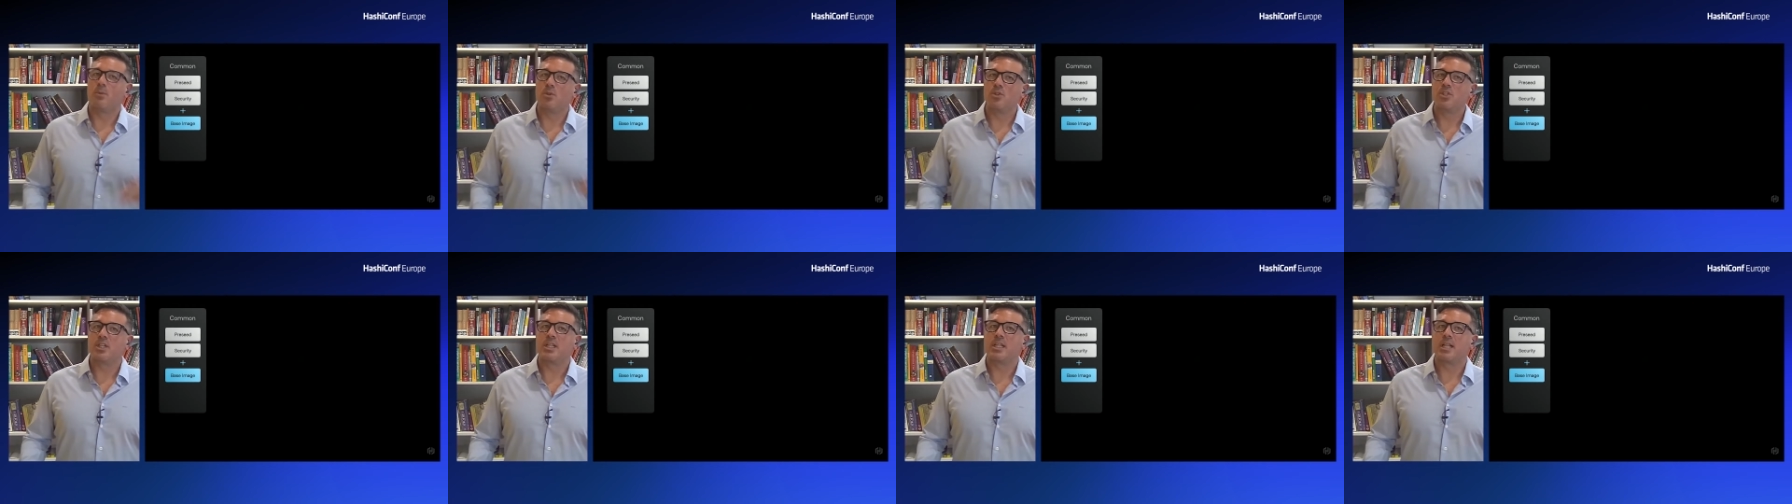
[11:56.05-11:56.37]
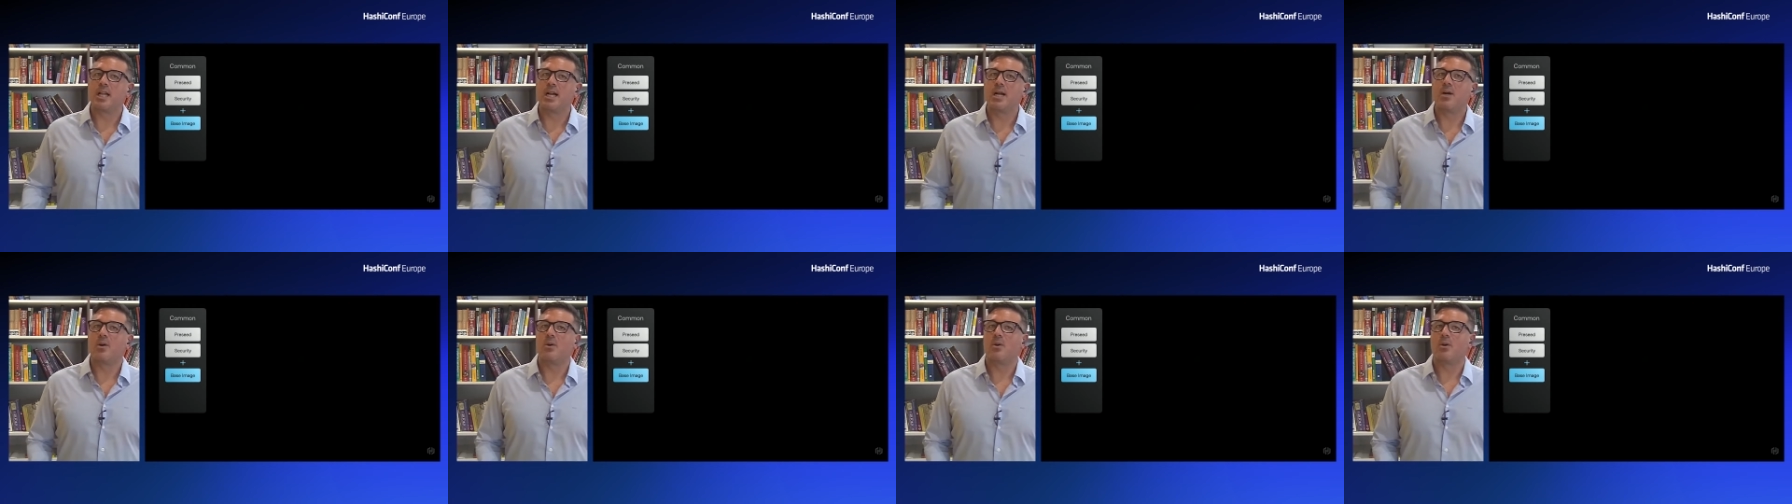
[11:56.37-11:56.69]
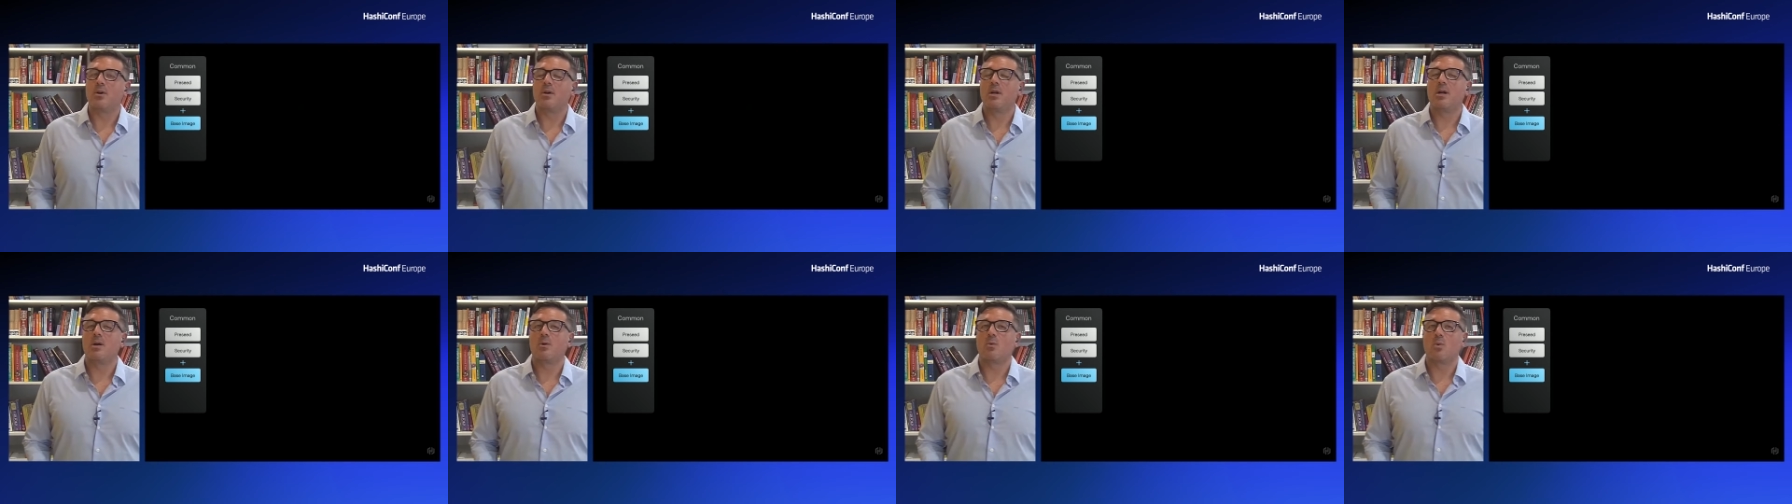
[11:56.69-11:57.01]

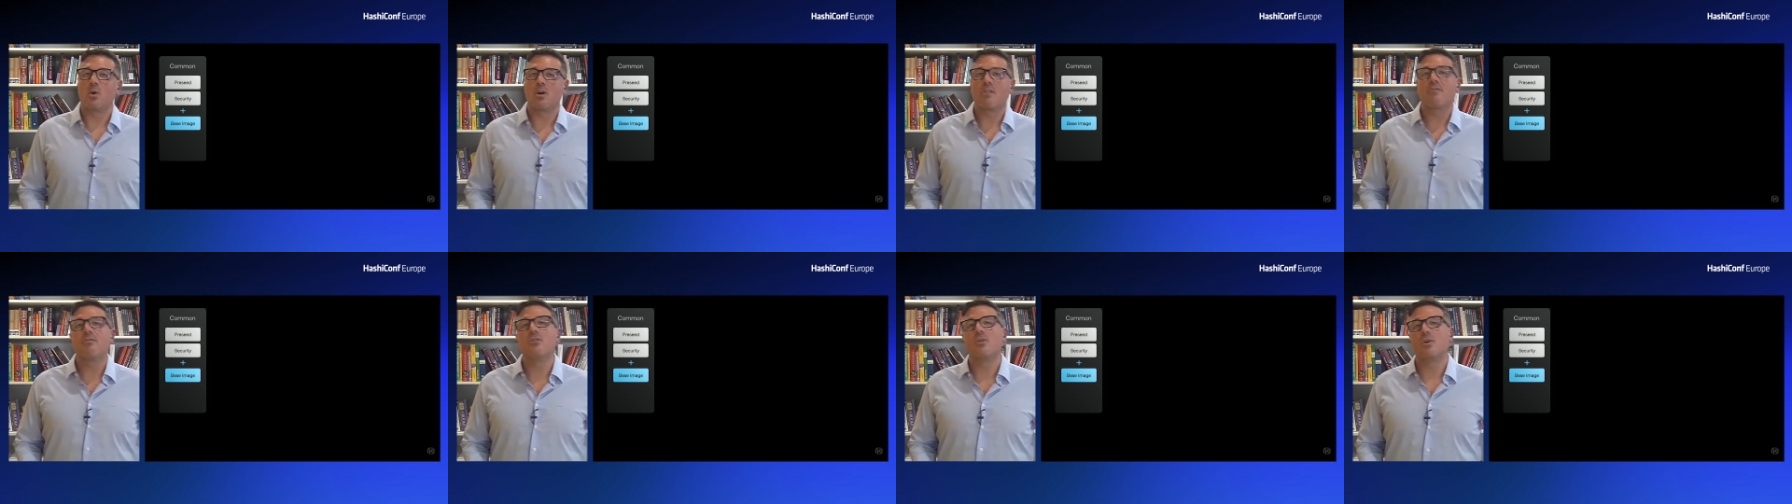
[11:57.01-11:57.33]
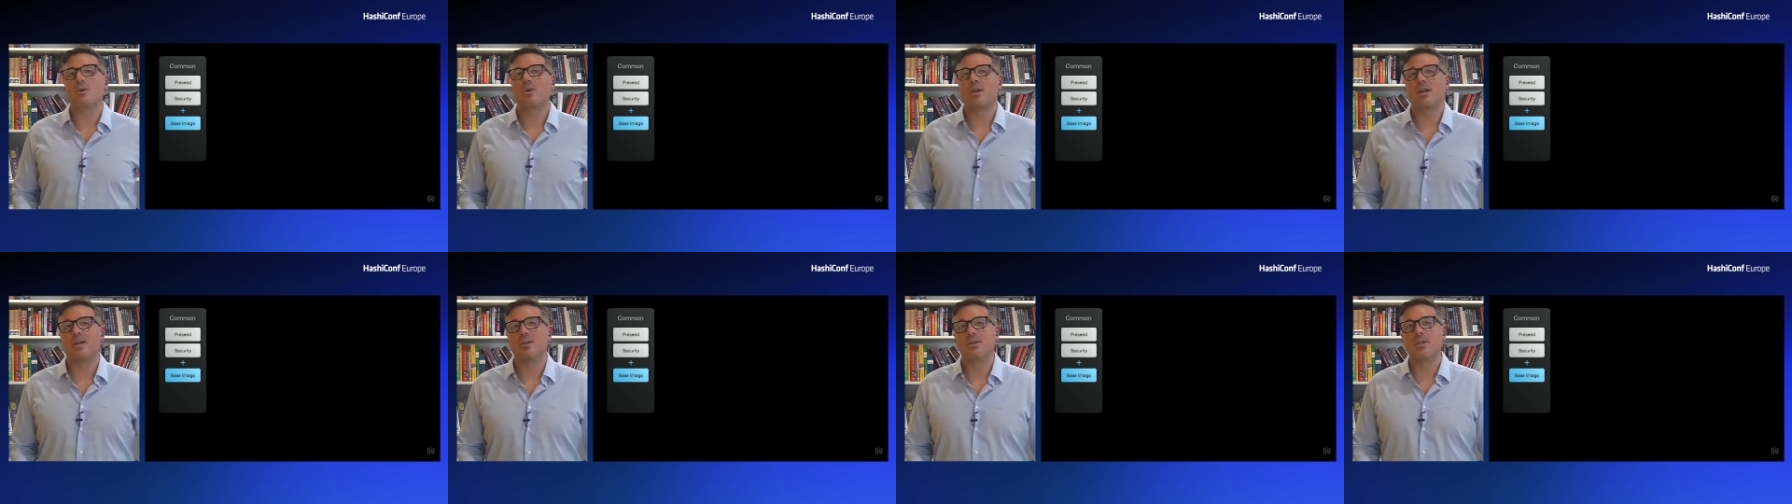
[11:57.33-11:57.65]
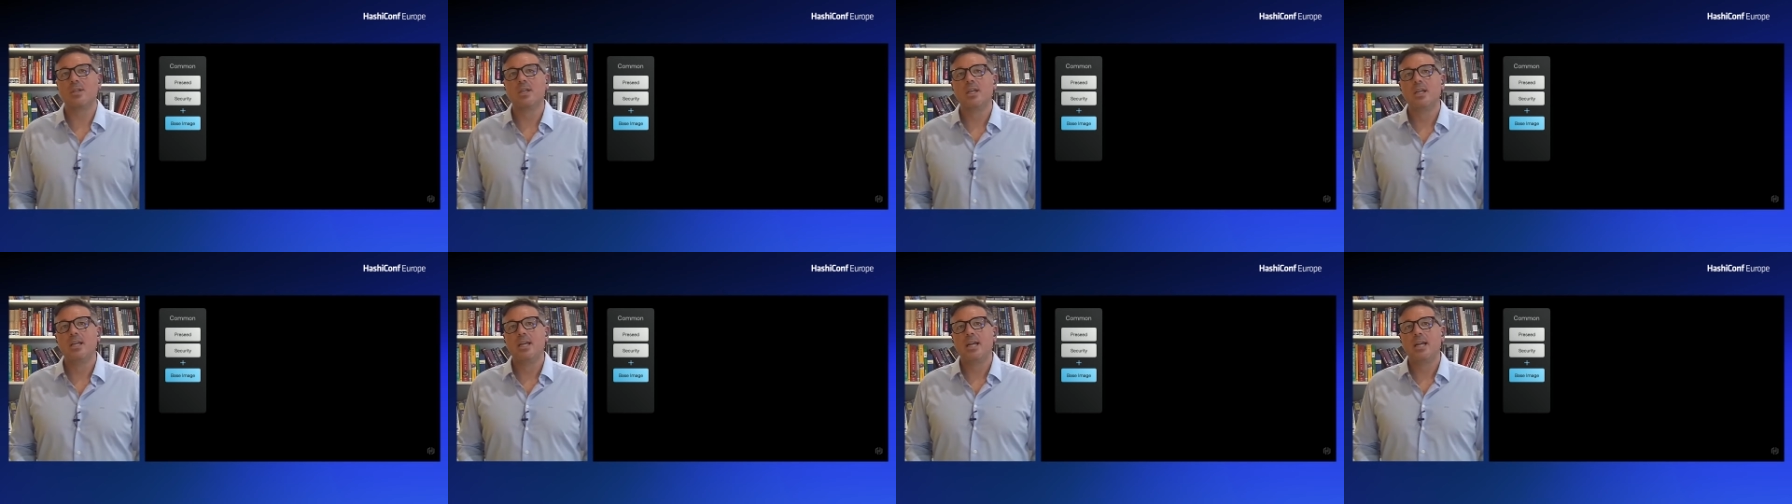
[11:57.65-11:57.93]
multi-cloud uh, workflow around.